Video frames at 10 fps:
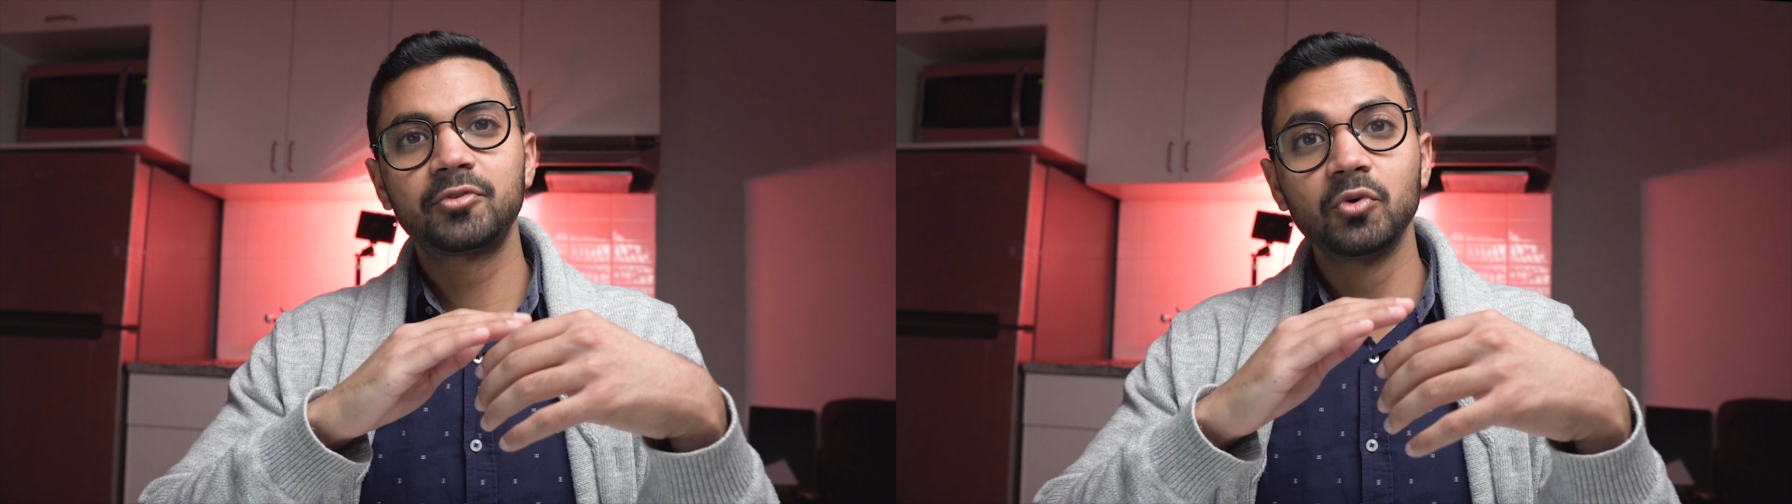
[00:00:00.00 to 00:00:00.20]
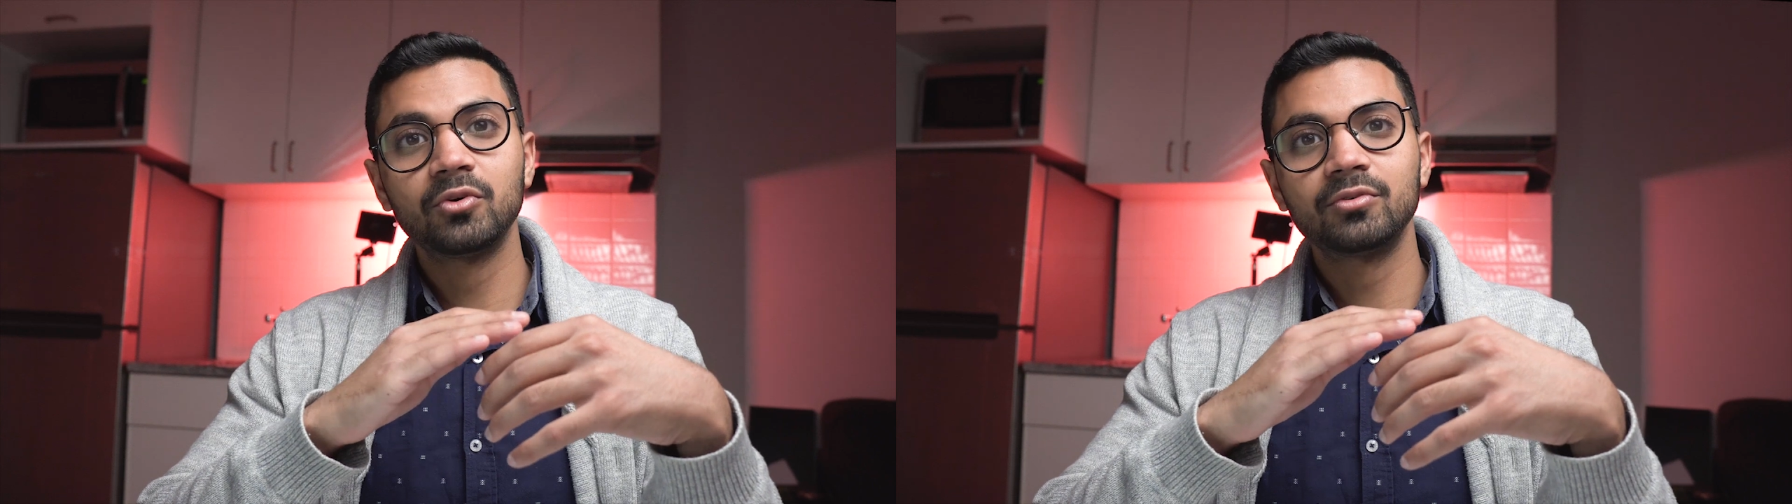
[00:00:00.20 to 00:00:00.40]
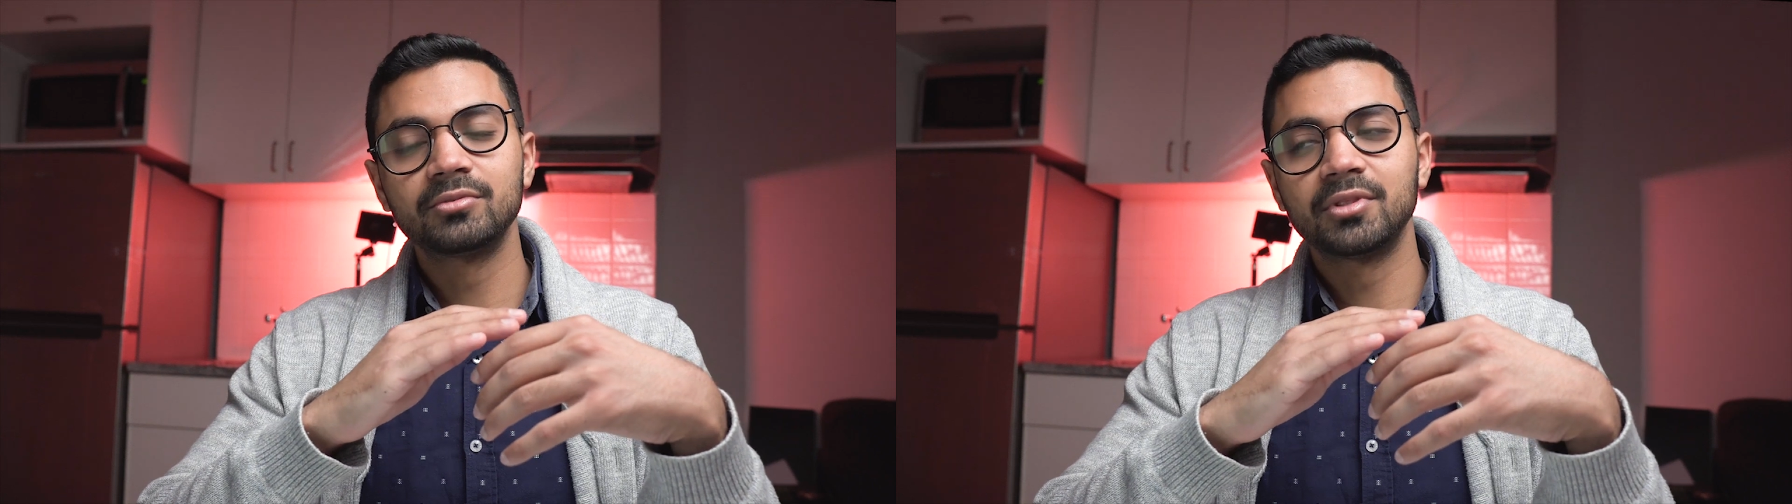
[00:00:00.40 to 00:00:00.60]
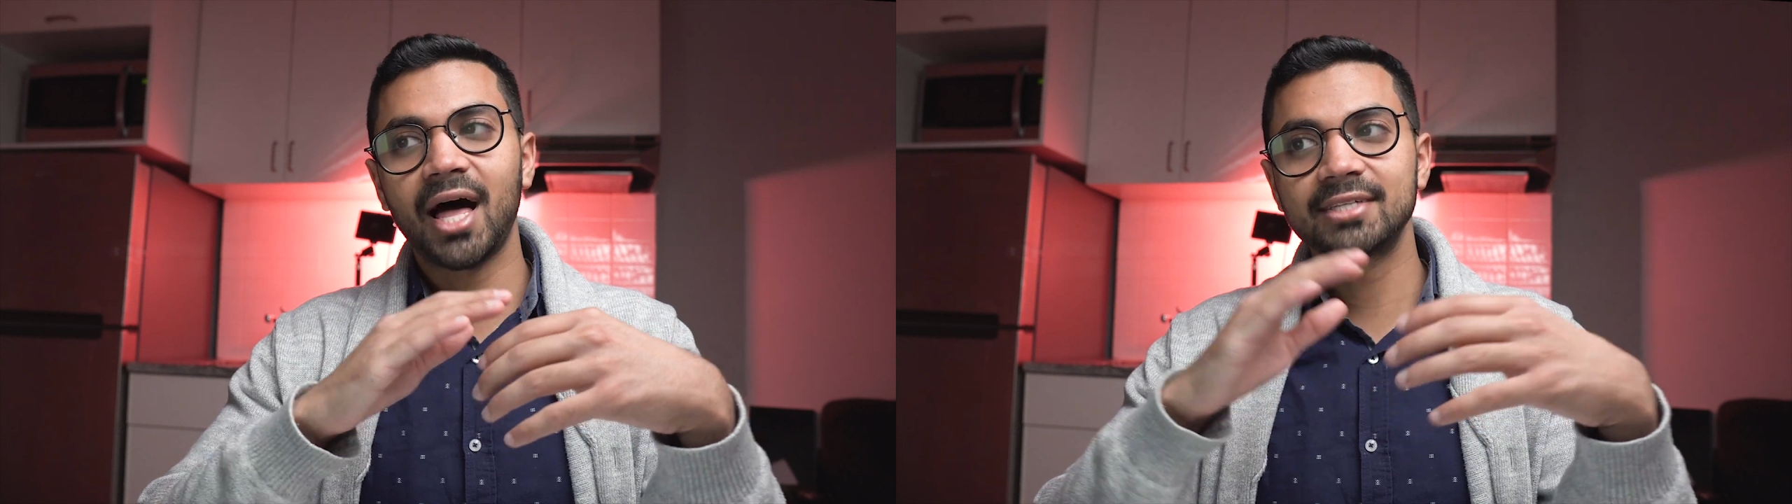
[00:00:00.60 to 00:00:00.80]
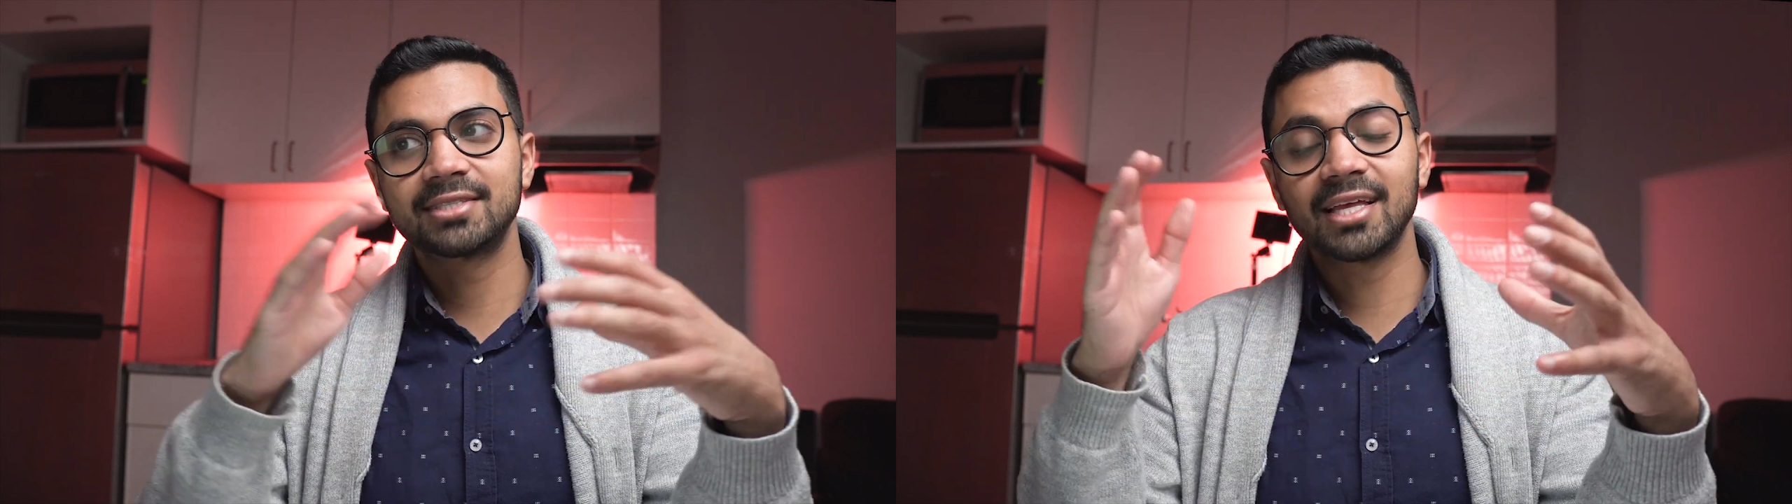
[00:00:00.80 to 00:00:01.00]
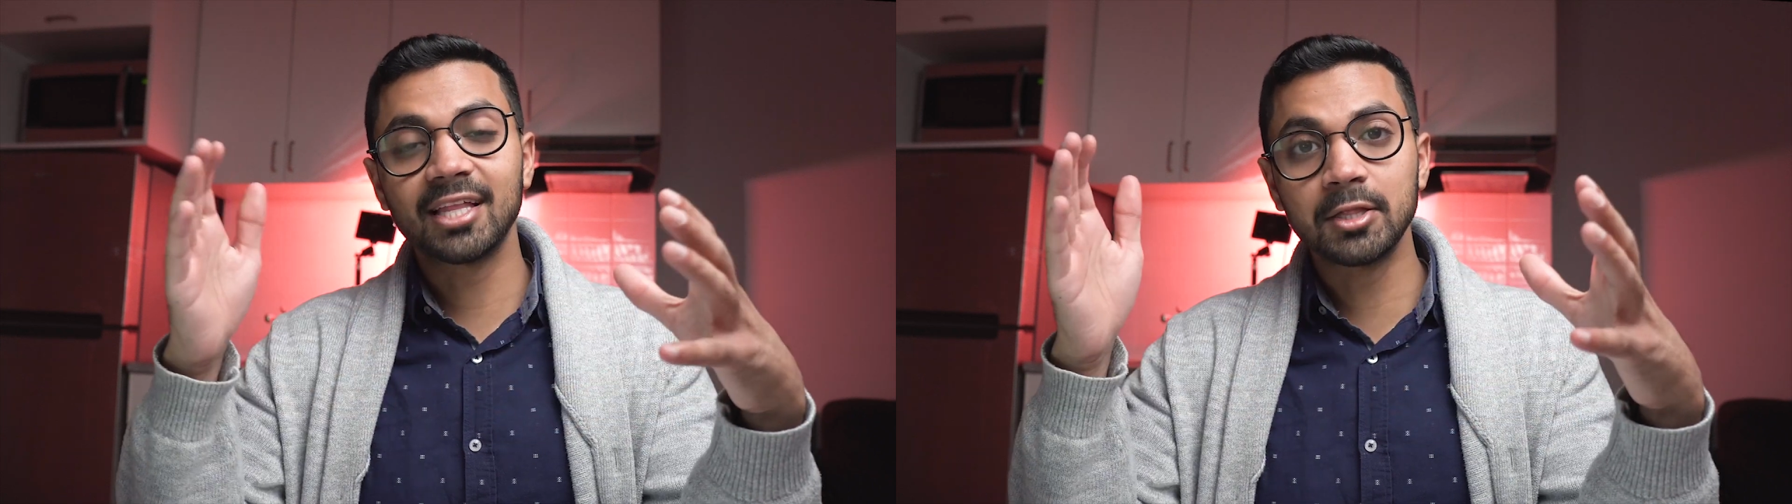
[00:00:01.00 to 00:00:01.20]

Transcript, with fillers: fuel lasts